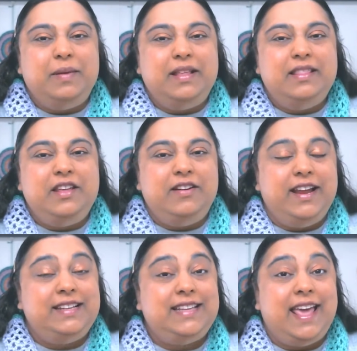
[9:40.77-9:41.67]
There
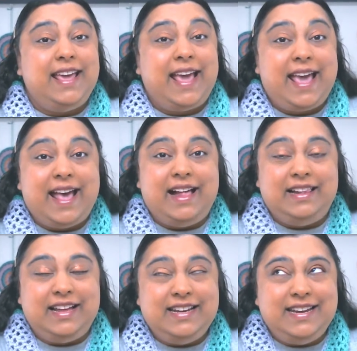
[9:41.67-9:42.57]
is a
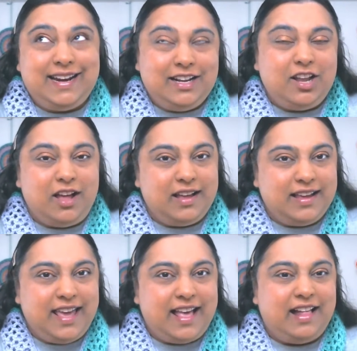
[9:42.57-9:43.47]

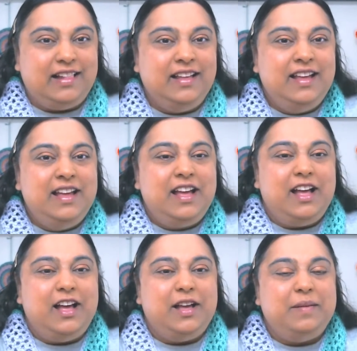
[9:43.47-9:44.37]
knit-along Cal
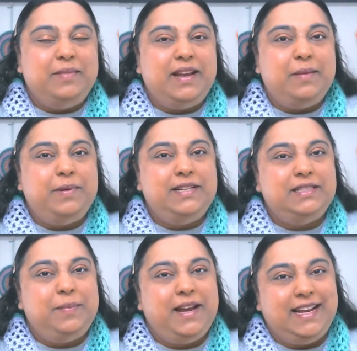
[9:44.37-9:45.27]
that I'm
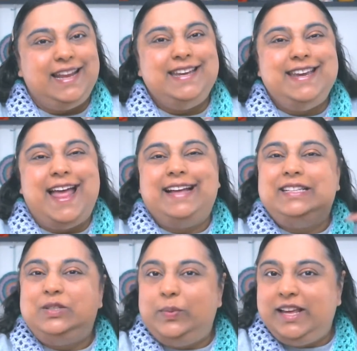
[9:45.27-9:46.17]
participating in
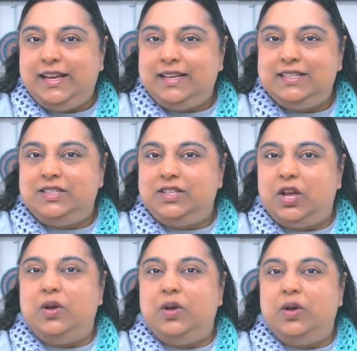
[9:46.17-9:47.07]
next week.
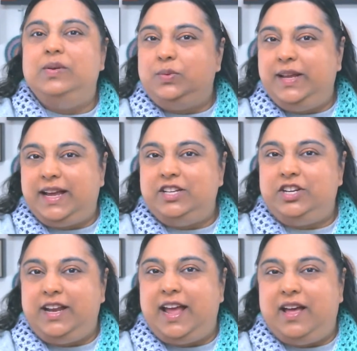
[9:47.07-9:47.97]
So next week I
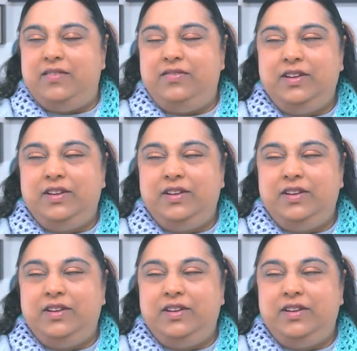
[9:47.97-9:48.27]
should have,